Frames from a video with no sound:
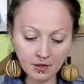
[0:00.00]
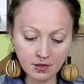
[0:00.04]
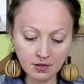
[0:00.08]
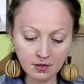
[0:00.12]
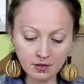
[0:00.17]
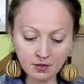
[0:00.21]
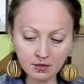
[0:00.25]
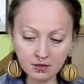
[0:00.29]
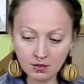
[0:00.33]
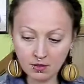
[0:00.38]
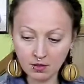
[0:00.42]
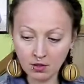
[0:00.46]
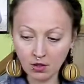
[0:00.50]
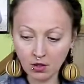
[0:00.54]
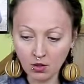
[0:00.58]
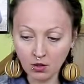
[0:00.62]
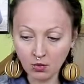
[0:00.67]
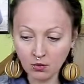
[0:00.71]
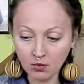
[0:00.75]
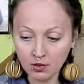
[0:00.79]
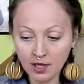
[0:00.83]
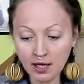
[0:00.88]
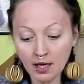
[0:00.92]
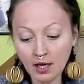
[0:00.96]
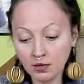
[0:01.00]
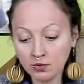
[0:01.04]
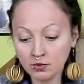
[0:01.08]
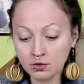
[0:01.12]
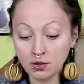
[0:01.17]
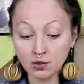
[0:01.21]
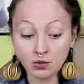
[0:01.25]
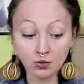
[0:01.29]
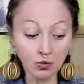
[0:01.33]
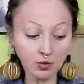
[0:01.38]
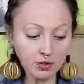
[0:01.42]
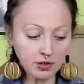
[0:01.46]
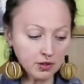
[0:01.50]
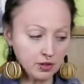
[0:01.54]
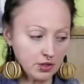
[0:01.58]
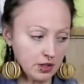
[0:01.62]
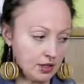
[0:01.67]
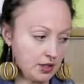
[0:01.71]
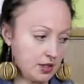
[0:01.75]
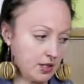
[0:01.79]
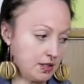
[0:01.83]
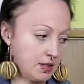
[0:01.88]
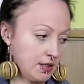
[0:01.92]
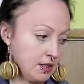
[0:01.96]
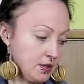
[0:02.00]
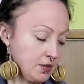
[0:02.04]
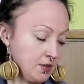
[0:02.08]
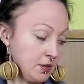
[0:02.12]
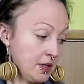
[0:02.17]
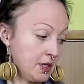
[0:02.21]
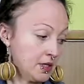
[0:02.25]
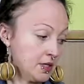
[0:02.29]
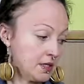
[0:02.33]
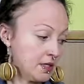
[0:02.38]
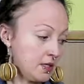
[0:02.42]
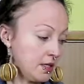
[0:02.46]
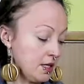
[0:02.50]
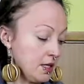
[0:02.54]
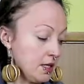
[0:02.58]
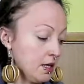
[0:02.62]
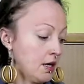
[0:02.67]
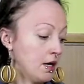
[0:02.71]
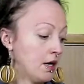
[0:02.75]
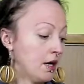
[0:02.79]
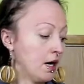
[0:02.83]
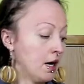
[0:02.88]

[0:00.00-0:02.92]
So there are only 2 ingredients, as you can see.